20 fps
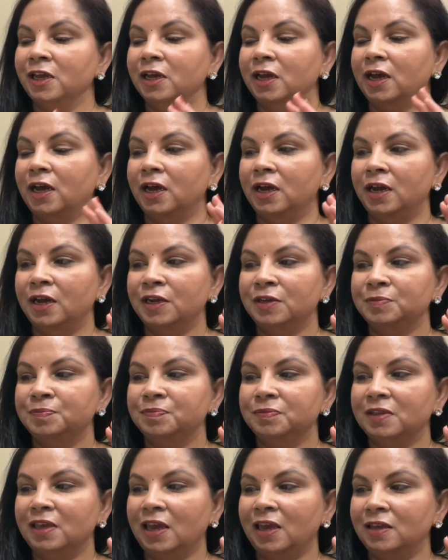
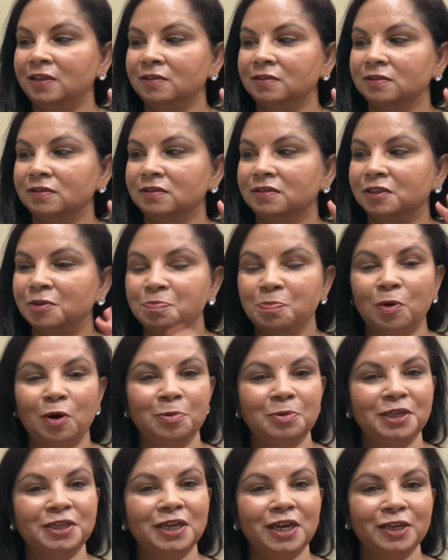And the
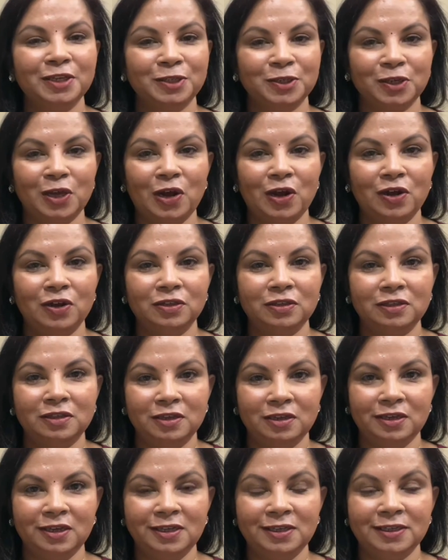moment I saw
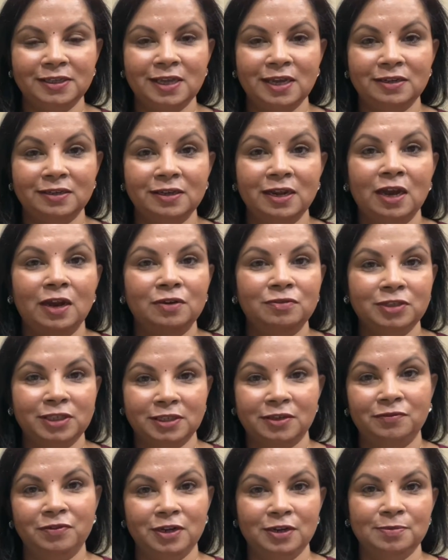this, that now it's
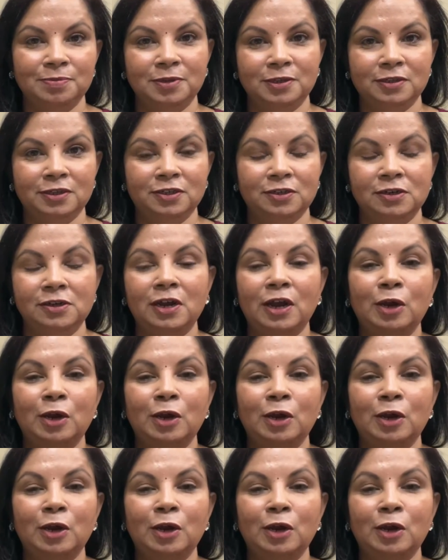available here,